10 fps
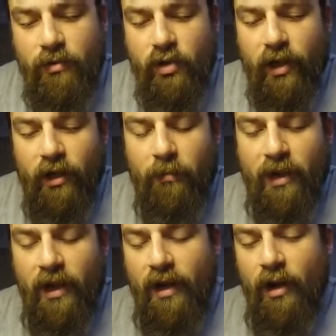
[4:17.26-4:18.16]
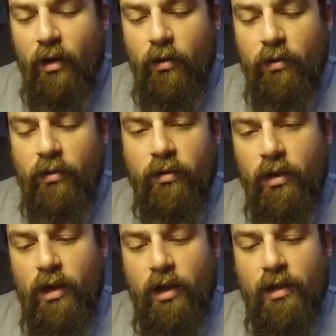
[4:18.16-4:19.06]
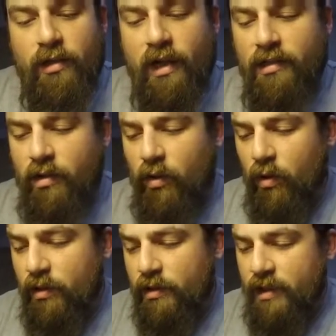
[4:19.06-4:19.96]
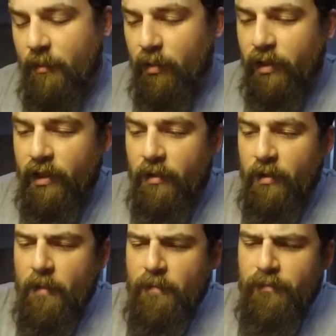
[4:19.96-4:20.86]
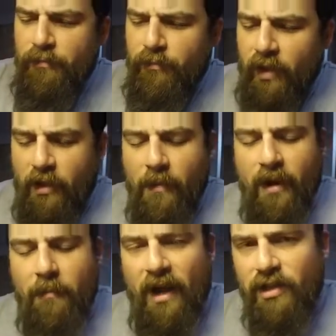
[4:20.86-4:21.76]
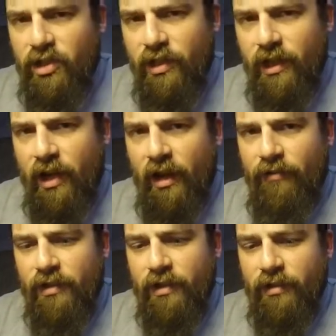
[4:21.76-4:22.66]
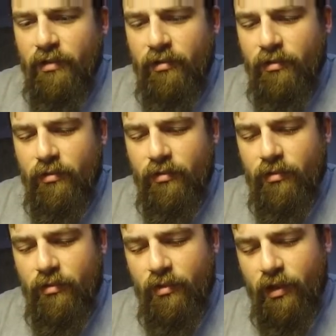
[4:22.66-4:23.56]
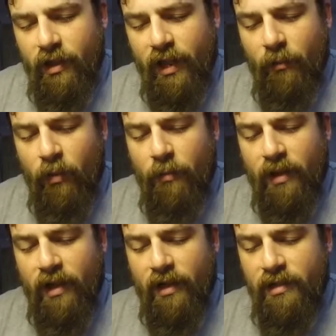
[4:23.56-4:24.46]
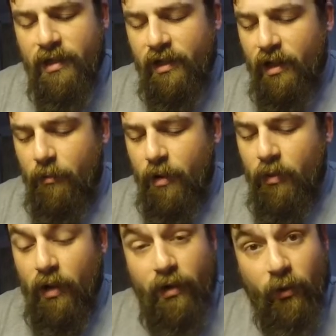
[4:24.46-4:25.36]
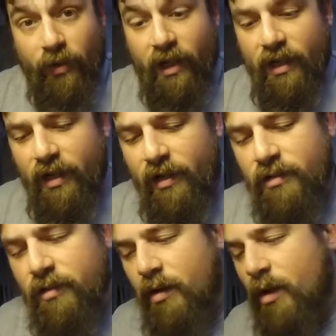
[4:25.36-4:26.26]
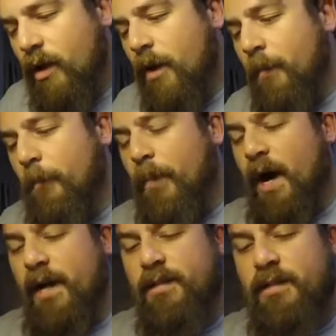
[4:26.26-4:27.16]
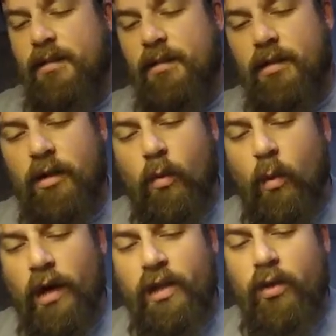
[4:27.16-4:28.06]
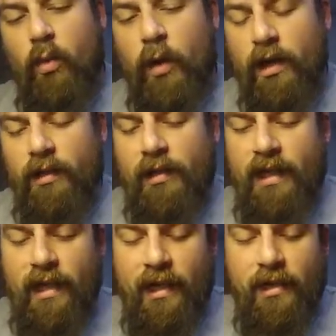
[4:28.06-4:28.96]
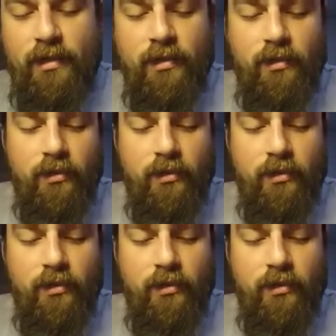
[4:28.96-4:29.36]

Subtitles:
trigger pin out and does the whole assembly. He might mention that that it won't be that easy. I can't remember. I don't think he does. But what you will need